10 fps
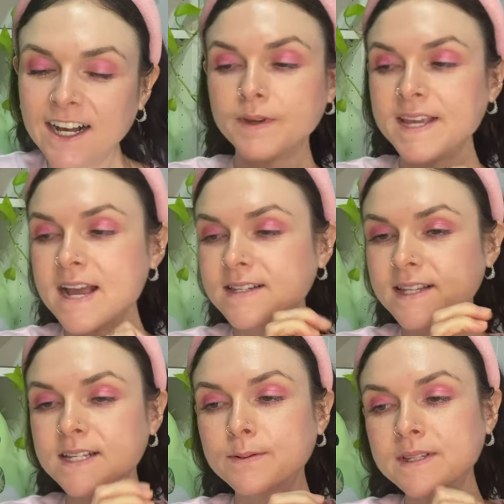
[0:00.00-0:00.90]
But yes,
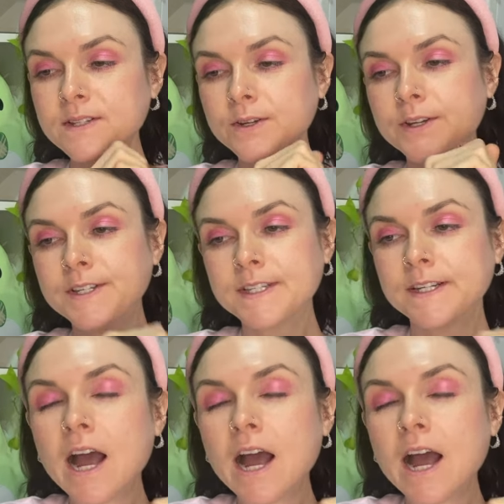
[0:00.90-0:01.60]
this one's good.